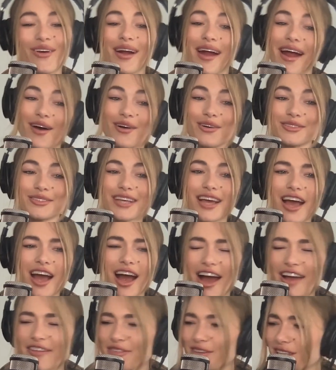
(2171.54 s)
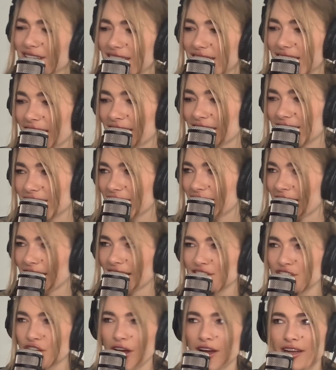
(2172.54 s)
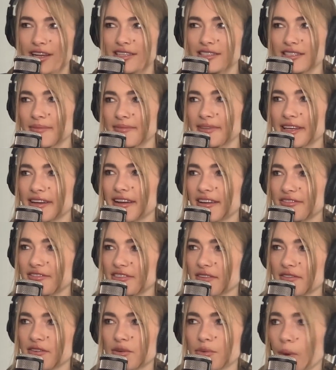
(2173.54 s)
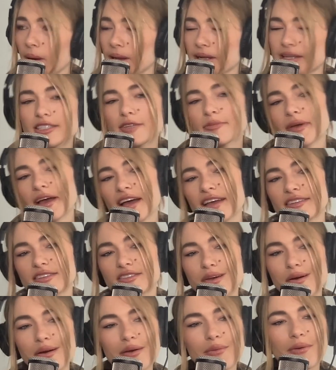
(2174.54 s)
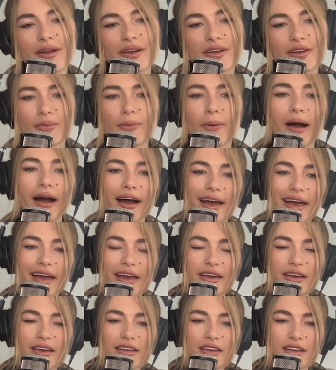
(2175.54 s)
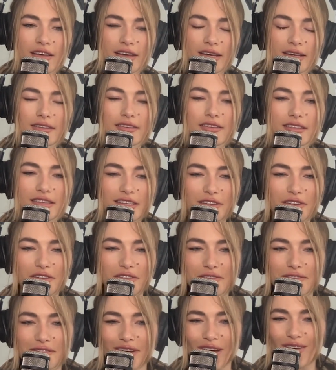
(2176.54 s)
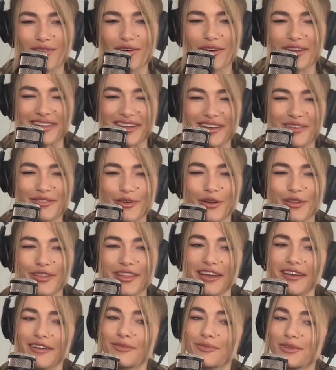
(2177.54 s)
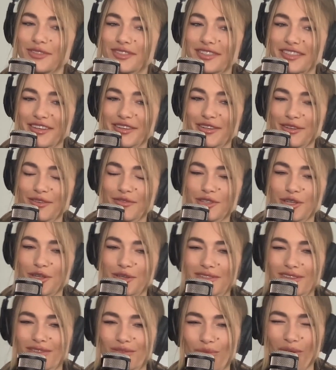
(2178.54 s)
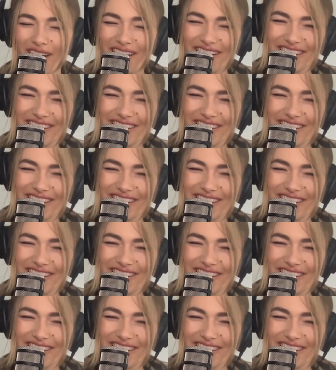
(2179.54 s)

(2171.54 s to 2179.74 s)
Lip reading: owls. I feel like a hedgehog is something I've never wanted to pet, so I wonder why, you know, of all the animals they could have chosen, why